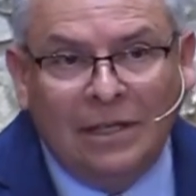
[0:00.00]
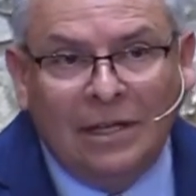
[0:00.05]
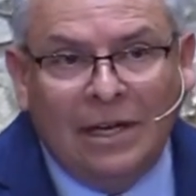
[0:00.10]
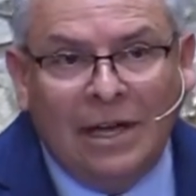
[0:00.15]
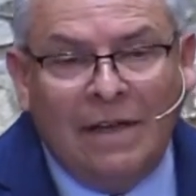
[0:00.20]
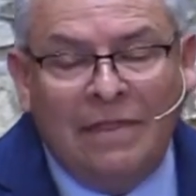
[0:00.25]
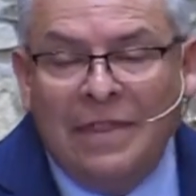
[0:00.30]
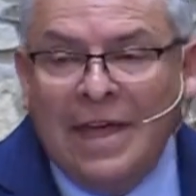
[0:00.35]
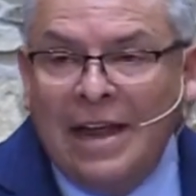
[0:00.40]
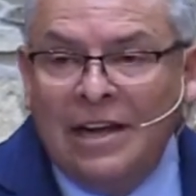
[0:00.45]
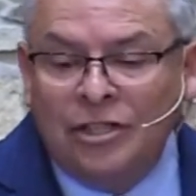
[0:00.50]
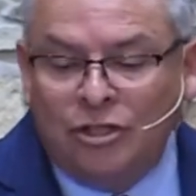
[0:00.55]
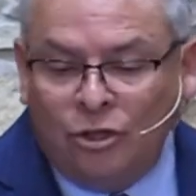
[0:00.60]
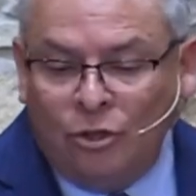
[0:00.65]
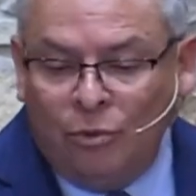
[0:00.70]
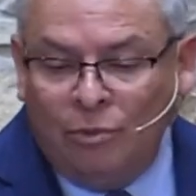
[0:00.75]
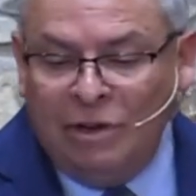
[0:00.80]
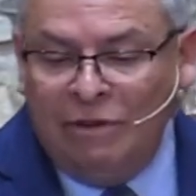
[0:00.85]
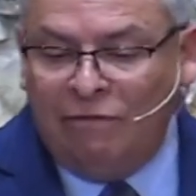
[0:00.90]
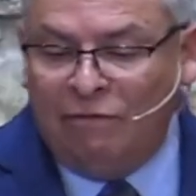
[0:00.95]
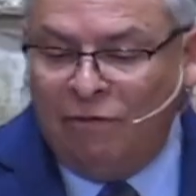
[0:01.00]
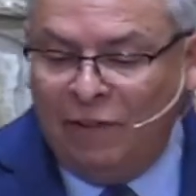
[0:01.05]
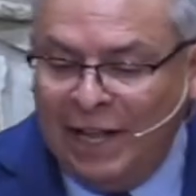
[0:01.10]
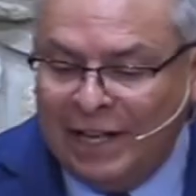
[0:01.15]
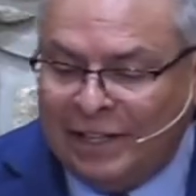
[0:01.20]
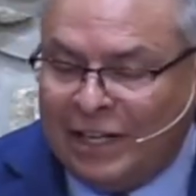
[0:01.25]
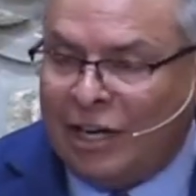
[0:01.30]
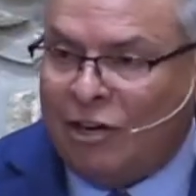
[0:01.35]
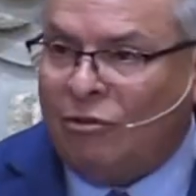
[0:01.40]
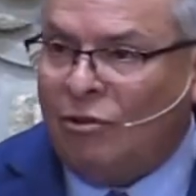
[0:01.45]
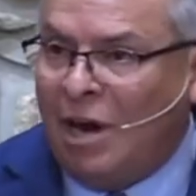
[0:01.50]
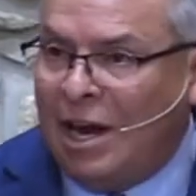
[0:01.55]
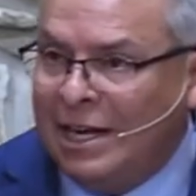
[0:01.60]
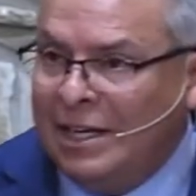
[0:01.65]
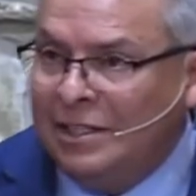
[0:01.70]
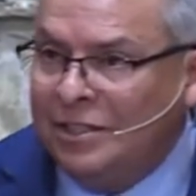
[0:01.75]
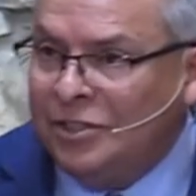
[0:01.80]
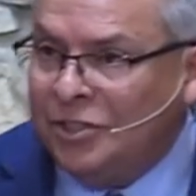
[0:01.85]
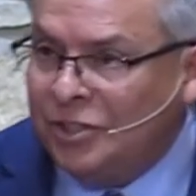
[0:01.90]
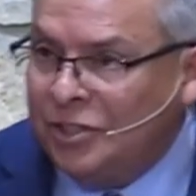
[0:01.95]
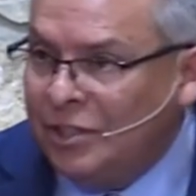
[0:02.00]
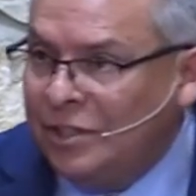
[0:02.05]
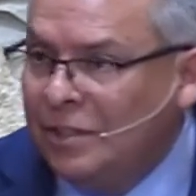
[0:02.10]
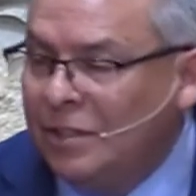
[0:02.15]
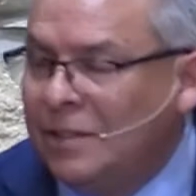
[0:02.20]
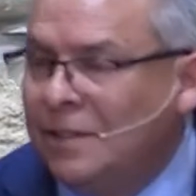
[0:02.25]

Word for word: and that is to reflect Christ,